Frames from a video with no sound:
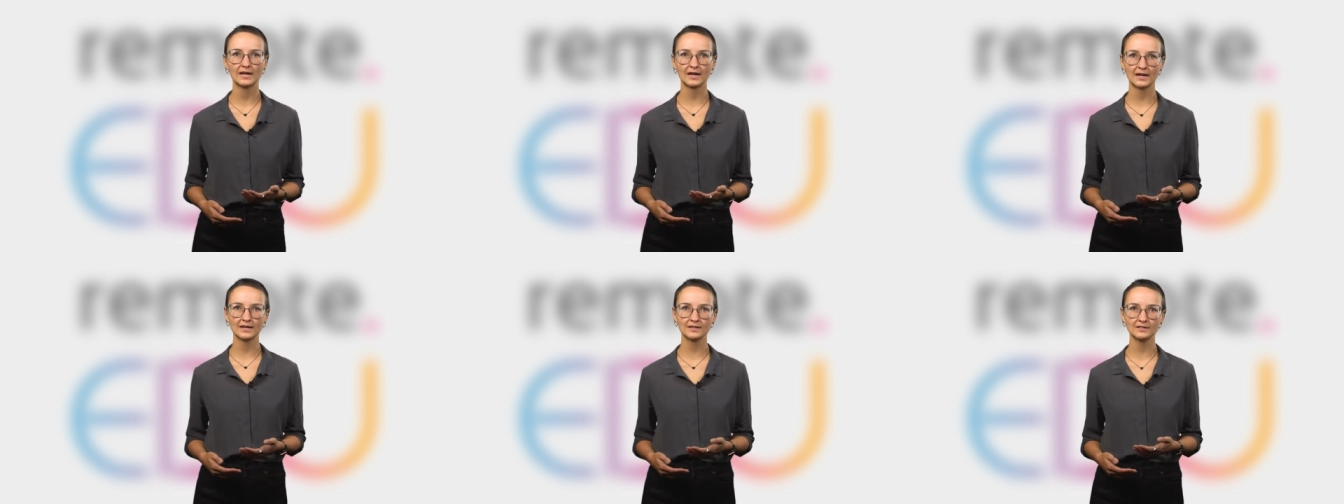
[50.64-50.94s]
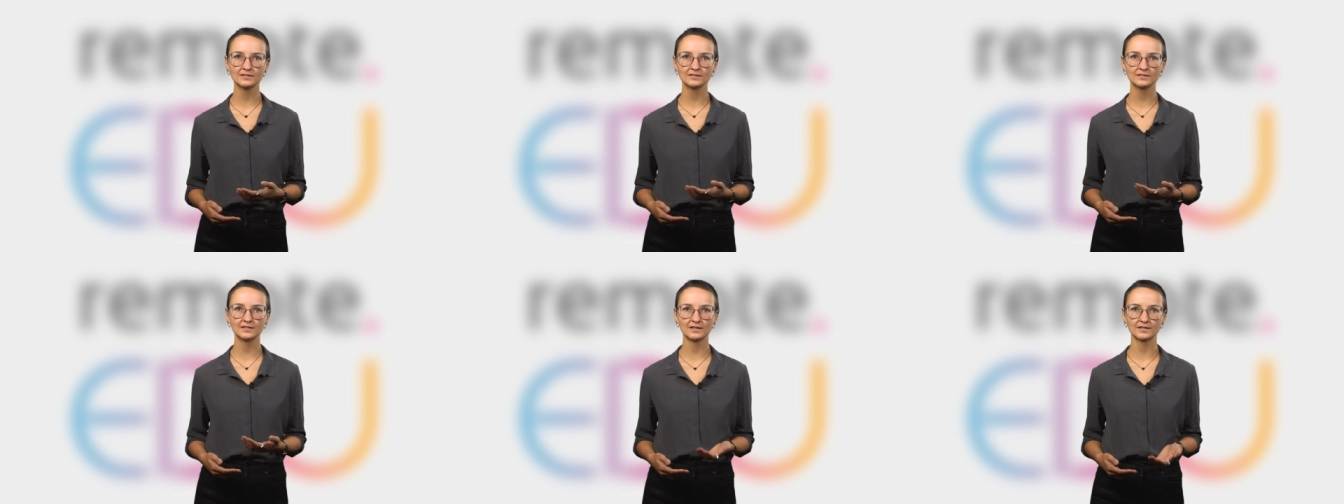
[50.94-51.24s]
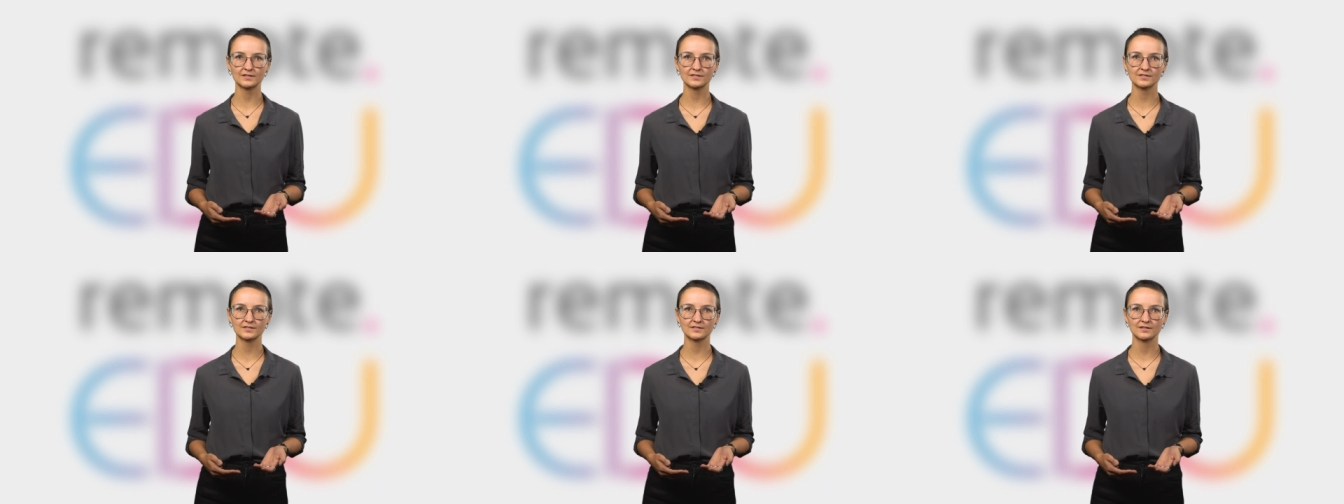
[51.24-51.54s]
and
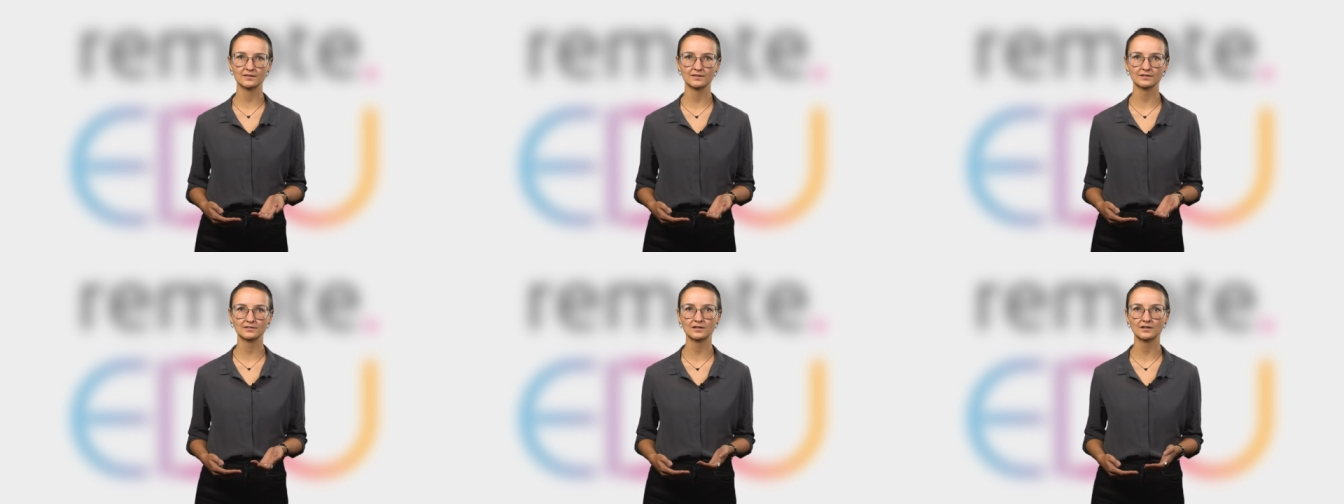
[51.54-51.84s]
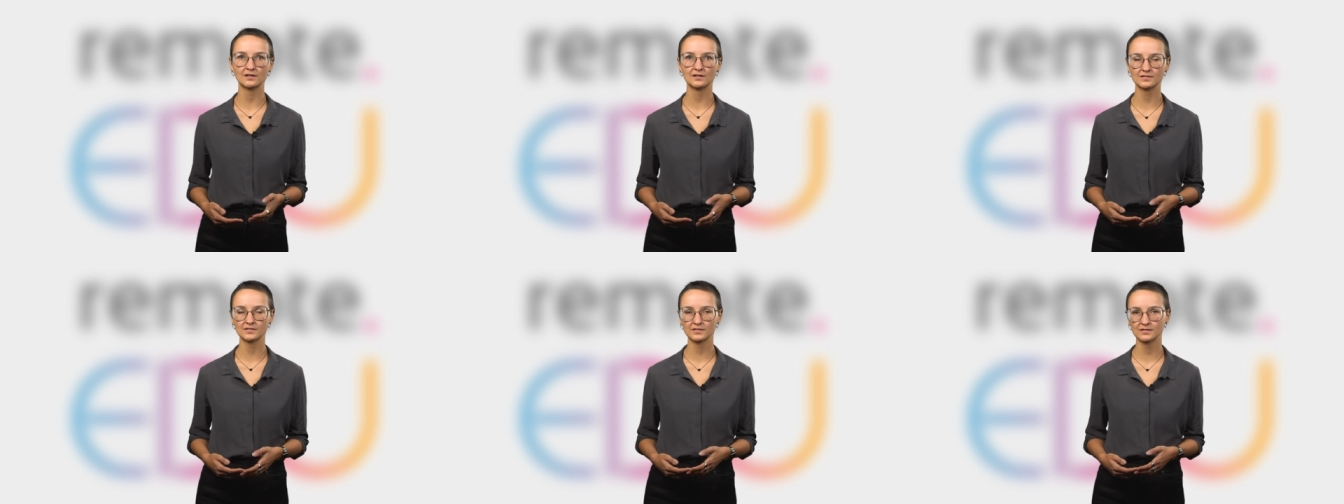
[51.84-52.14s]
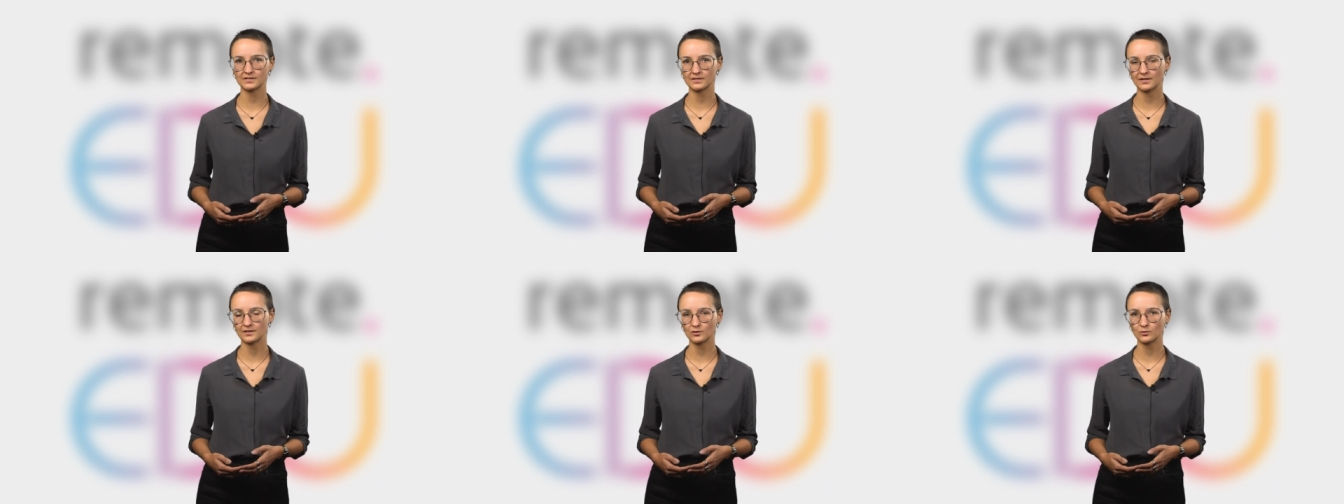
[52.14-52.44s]
test the
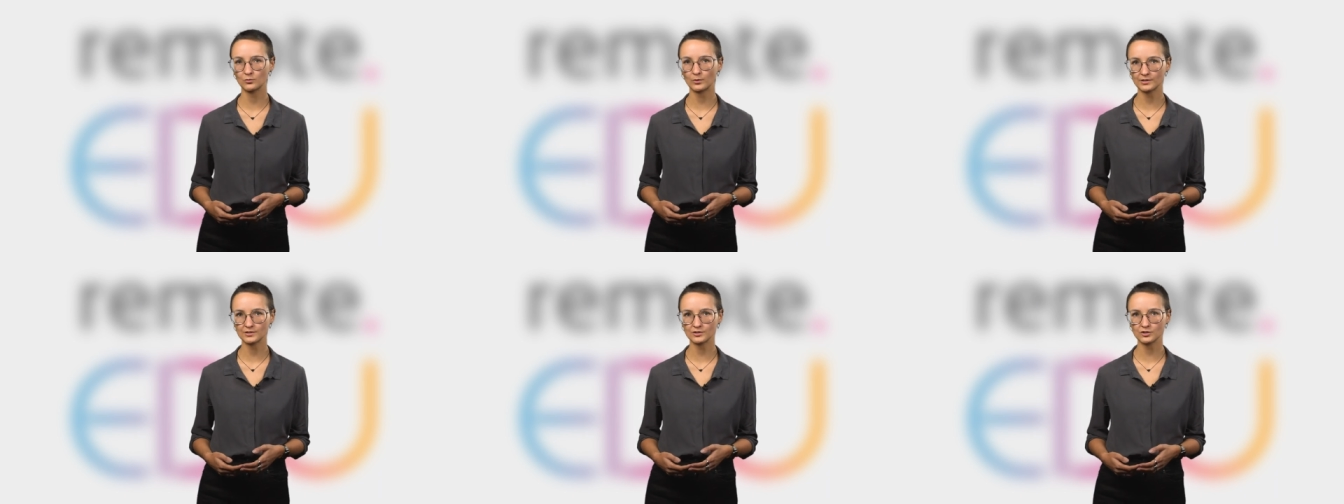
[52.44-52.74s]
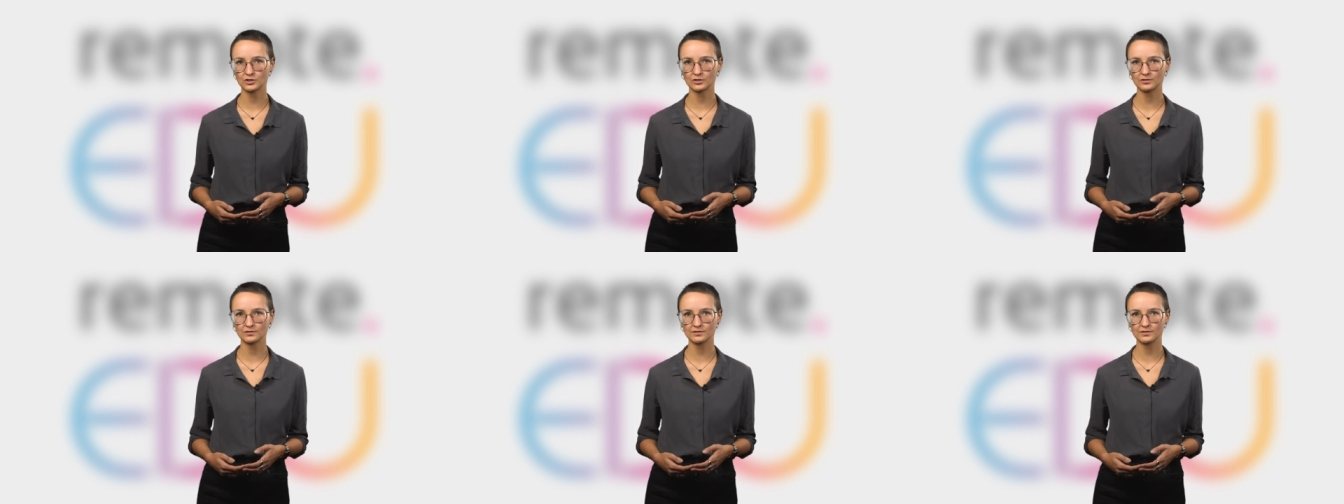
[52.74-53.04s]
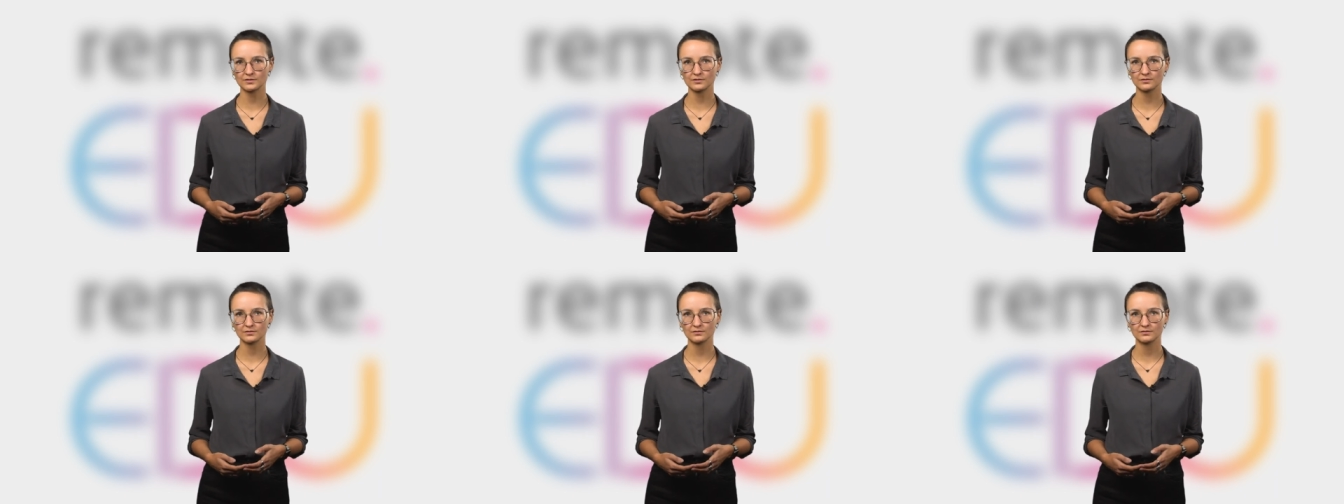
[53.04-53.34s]
tasks and
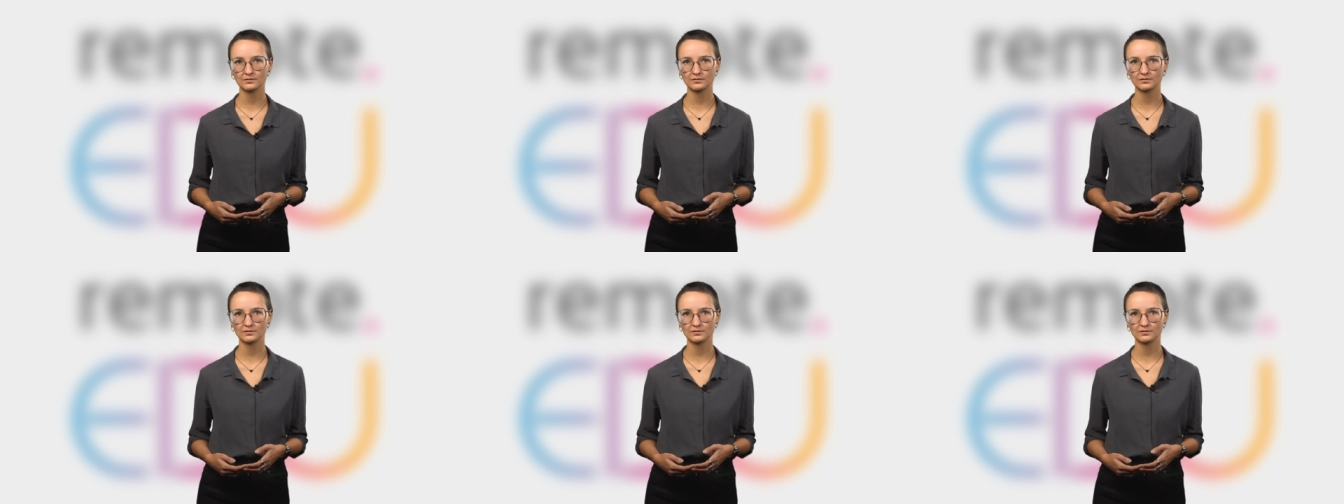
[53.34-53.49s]
questions.